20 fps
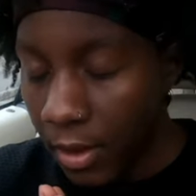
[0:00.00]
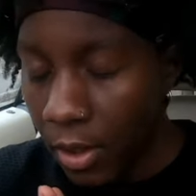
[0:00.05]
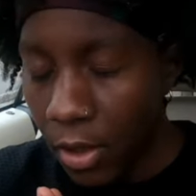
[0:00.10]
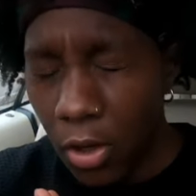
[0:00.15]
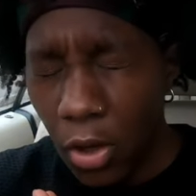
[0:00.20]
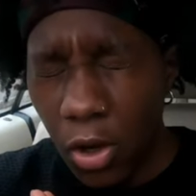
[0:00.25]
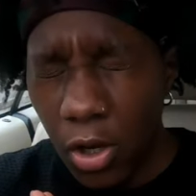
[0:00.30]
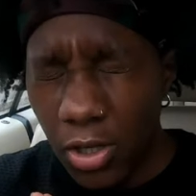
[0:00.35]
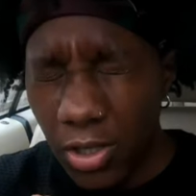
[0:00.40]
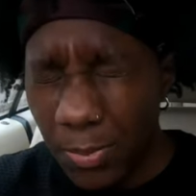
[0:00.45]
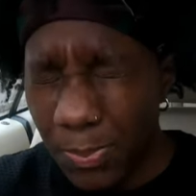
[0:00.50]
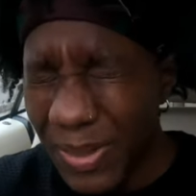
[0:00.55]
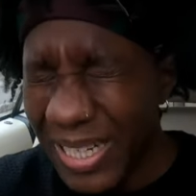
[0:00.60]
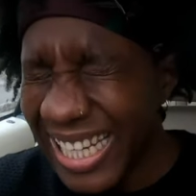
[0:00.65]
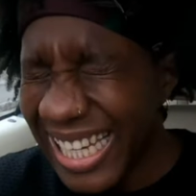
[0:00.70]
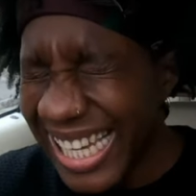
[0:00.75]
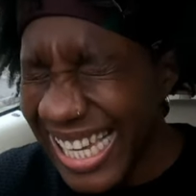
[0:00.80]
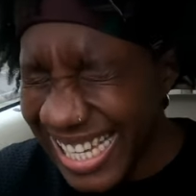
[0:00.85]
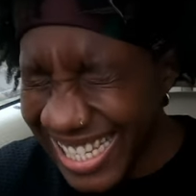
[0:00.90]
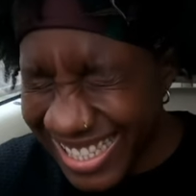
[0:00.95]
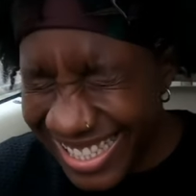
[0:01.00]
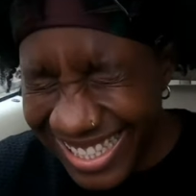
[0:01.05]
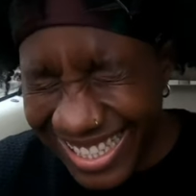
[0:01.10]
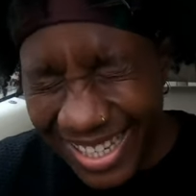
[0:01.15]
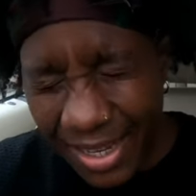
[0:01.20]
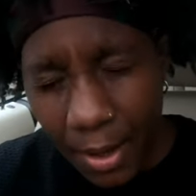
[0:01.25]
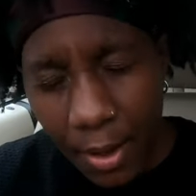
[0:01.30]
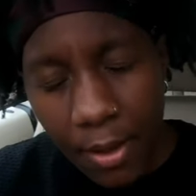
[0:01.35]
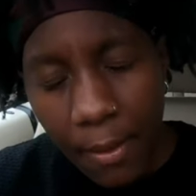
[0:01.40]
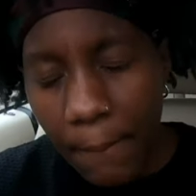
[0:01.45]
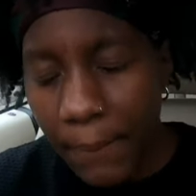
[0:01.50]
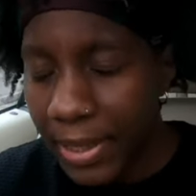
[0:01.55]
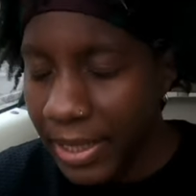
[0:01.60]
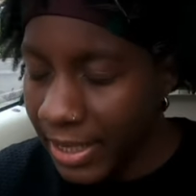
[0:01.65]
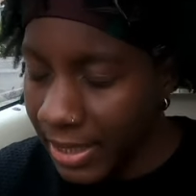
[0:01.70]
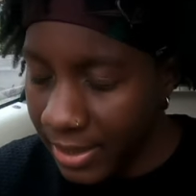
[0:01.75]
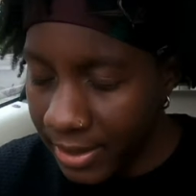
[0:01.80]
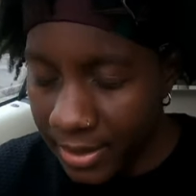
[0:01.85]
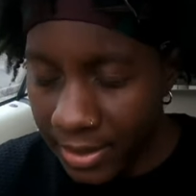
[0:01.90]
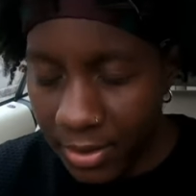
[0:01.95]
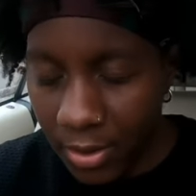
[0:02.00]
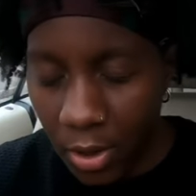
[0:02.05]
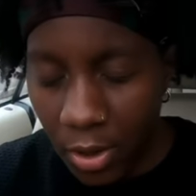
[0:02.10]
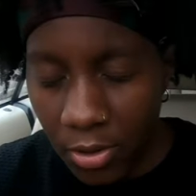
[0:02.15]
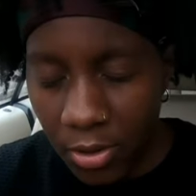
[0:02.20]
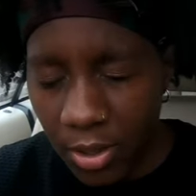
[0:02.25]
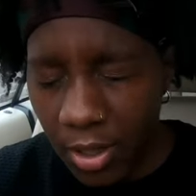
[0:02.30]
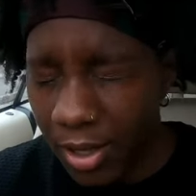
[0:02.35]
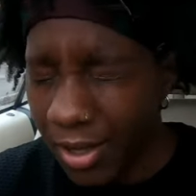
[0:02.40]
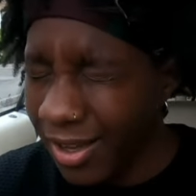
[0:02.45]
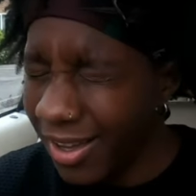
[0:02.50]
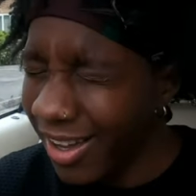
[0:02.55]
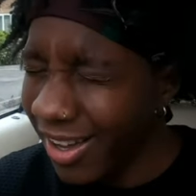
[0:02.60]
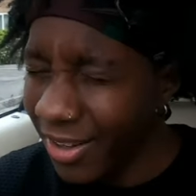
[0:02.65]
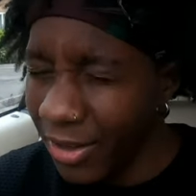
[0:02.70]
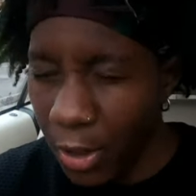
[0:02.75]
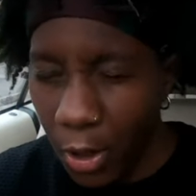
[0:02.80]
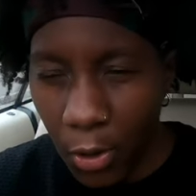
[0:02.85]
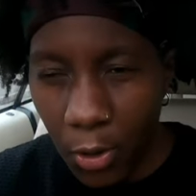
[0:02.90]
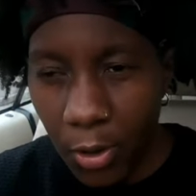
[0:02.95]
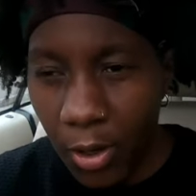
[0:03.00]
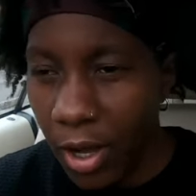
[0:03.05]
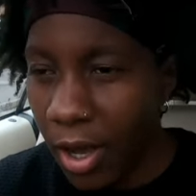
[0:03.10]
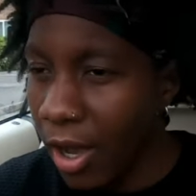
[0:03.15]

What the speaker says: God, please. Please, God, I know.